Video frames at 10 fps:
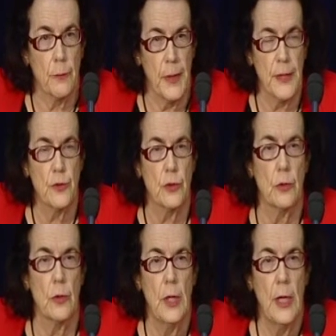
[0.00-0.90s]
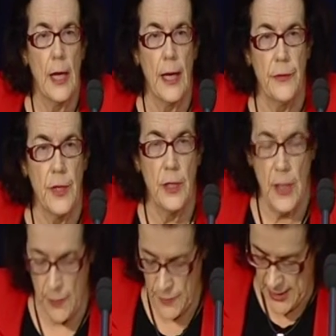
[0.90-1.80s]
petrol and the
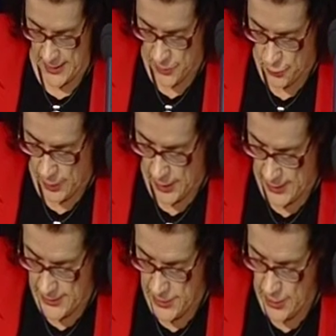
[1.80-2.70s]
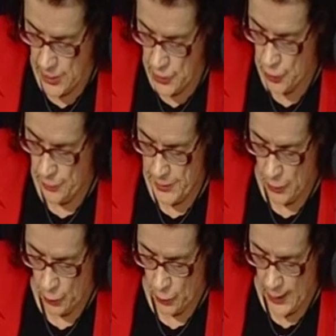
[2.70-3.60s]
income tax rise, should be
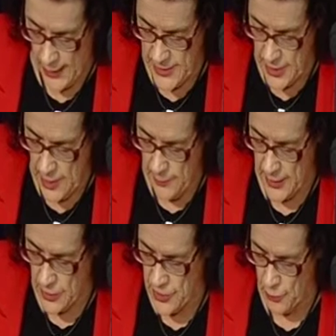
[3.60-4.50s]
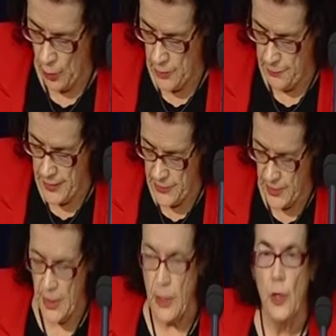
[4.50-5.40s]
all right because there won't be
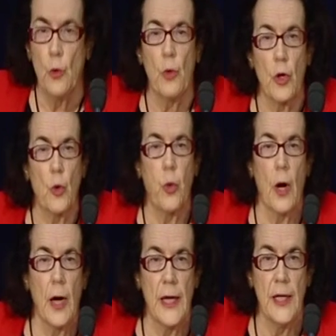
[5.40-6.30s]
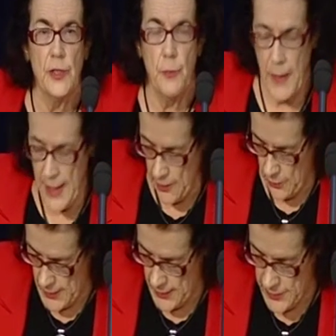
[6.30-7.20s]
the required
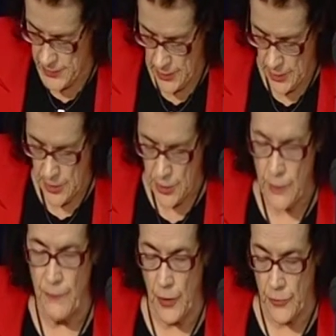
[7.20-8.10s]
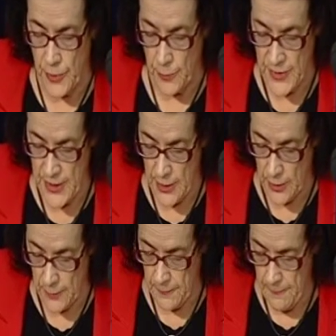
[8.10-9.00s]
pairings to vote them
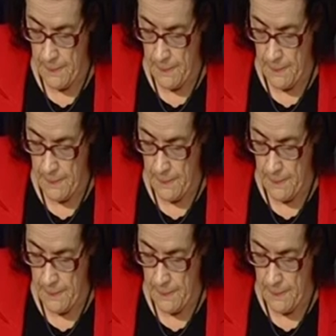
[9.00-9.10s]
down.